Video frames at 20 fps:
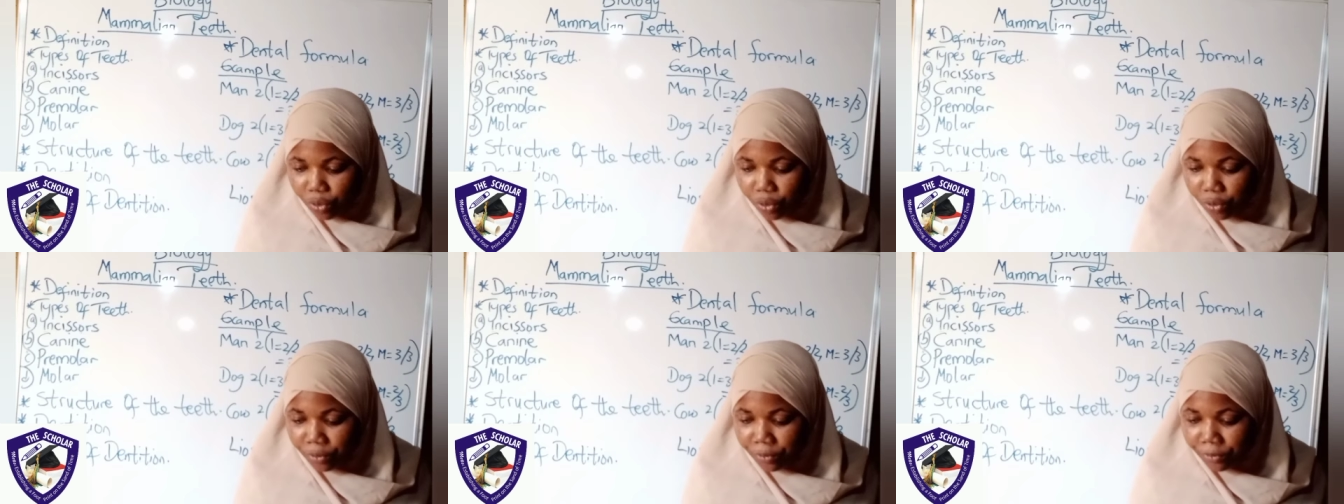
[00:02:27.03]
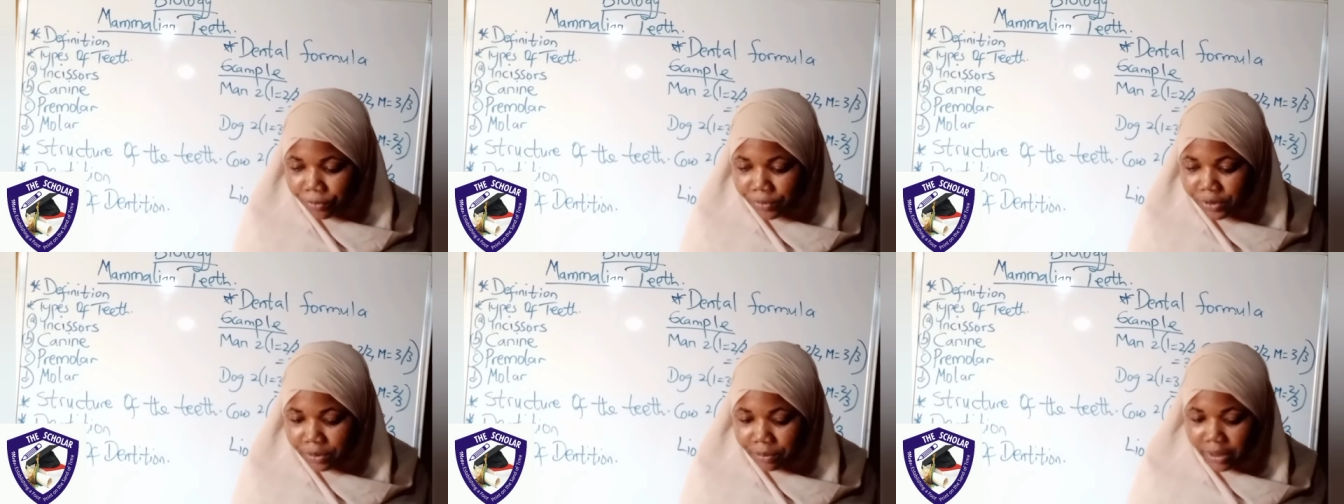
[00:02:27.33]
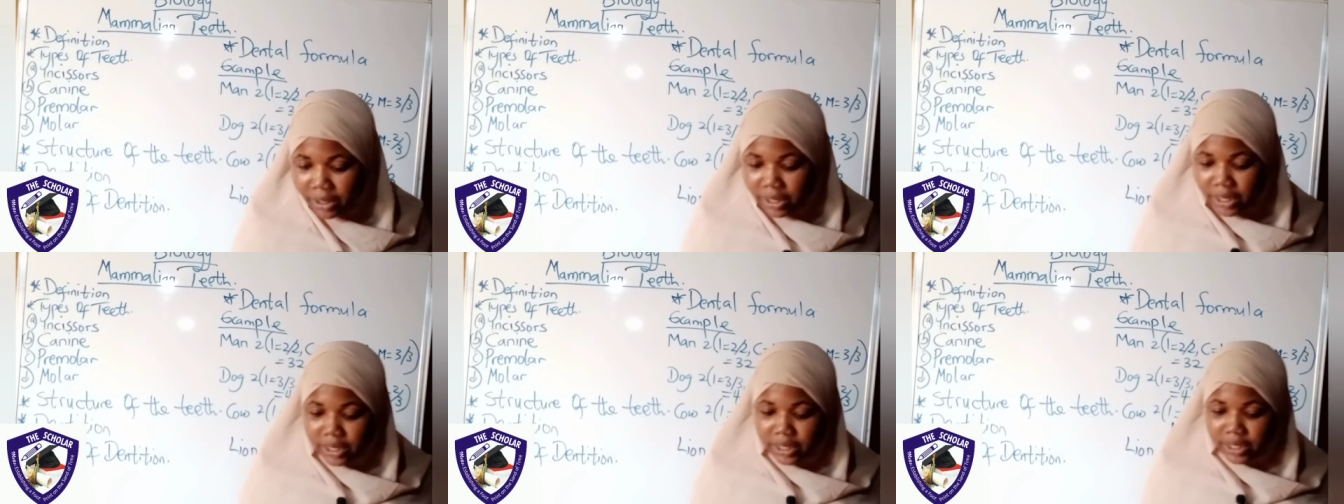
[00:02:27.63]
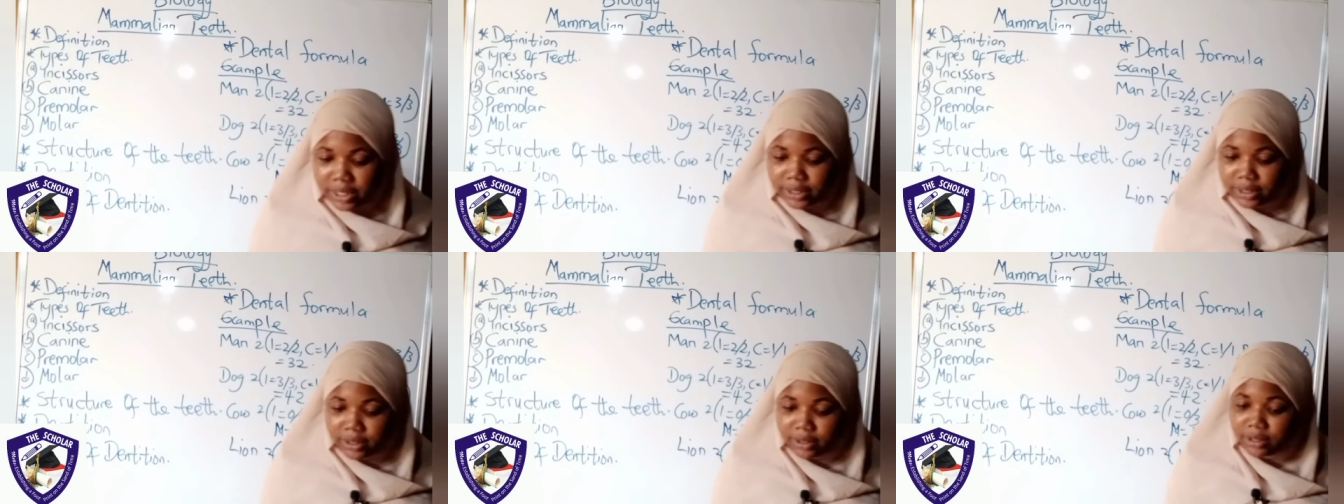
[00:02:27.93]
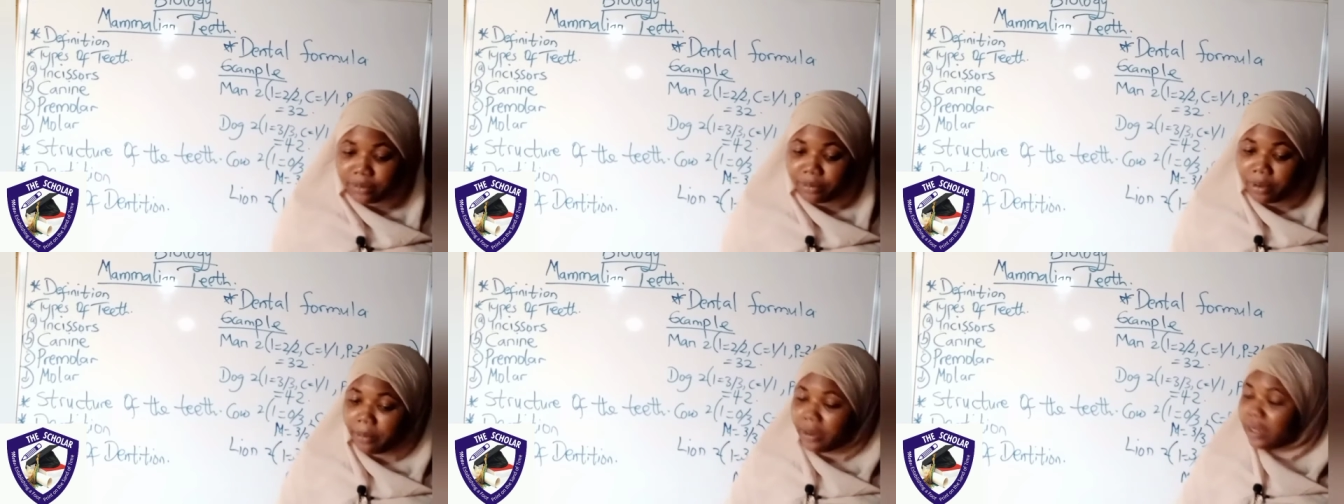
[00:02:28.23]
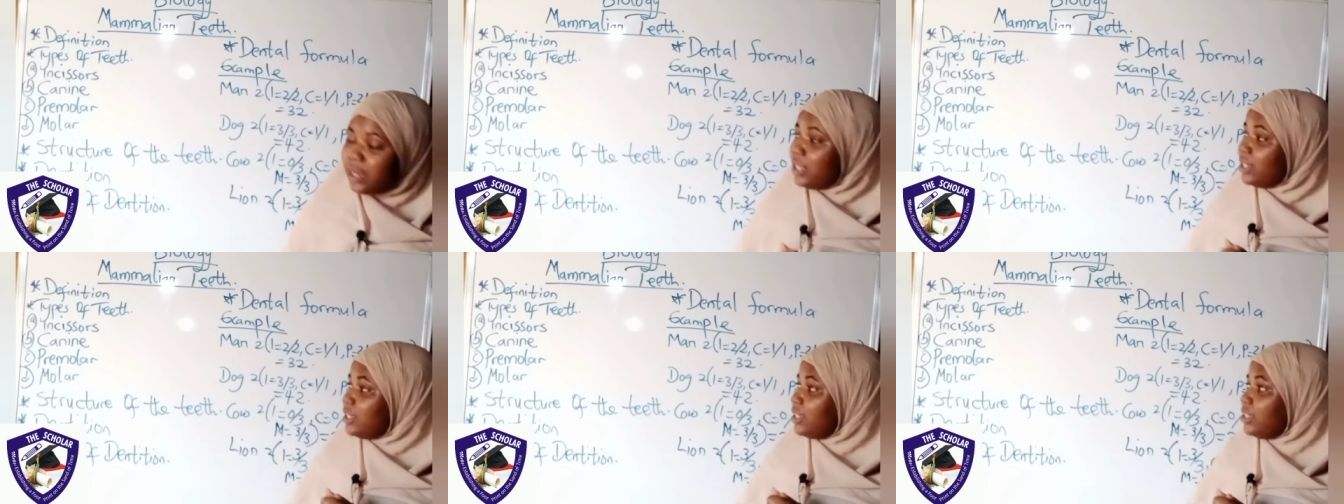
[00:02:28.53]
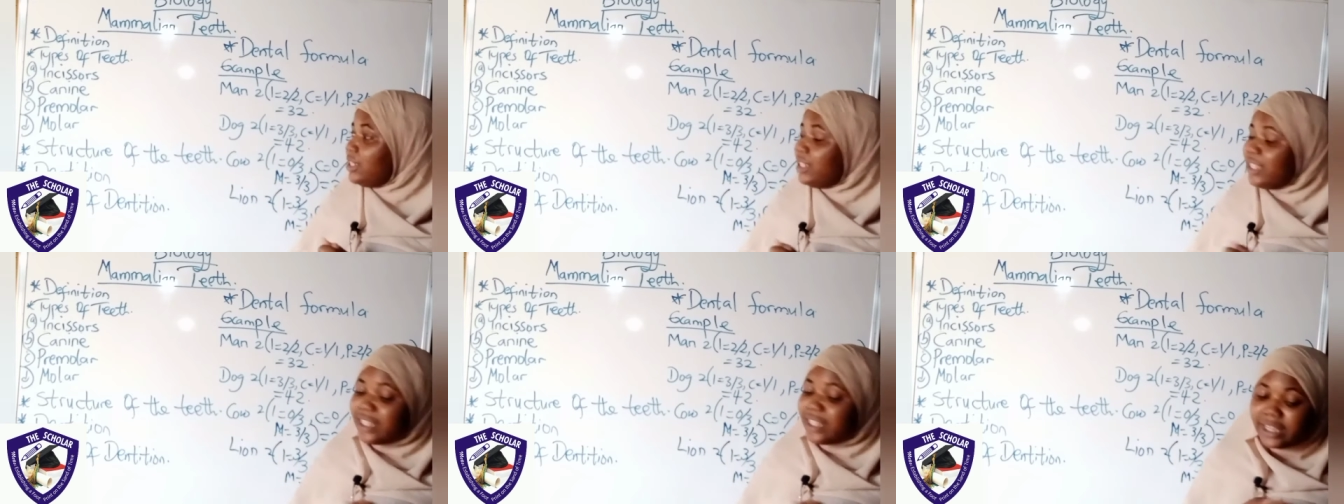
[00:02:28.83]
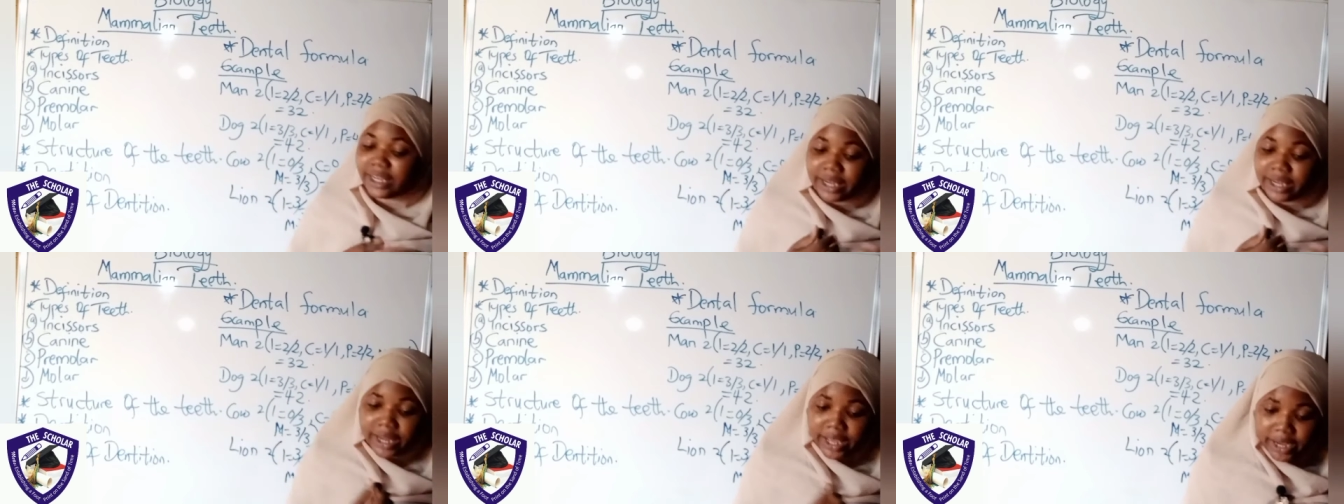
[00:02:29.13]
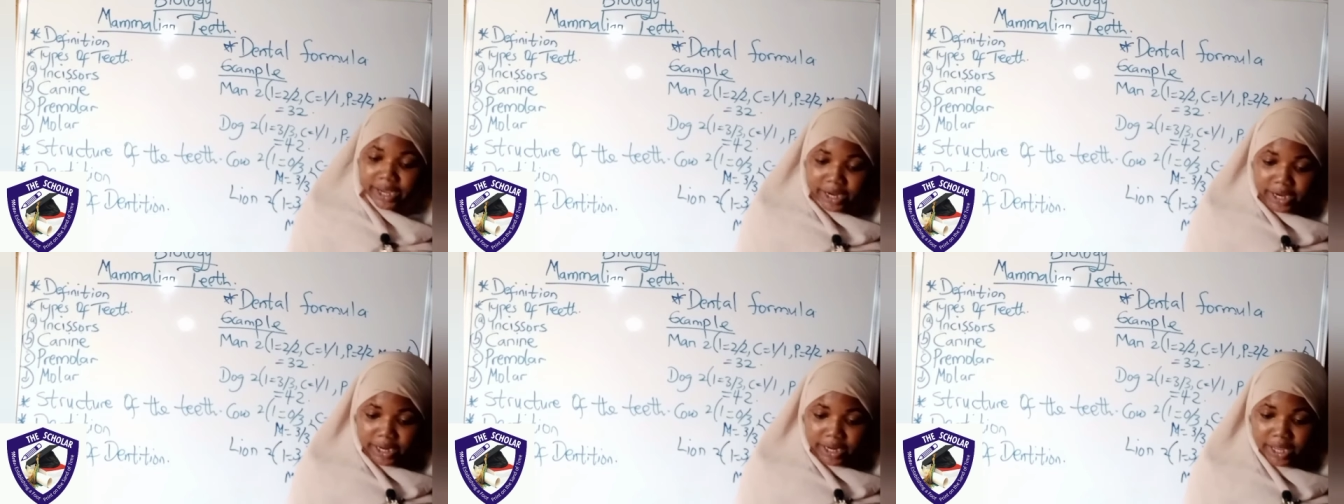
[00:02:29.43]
of the mammalian teeth is the neck,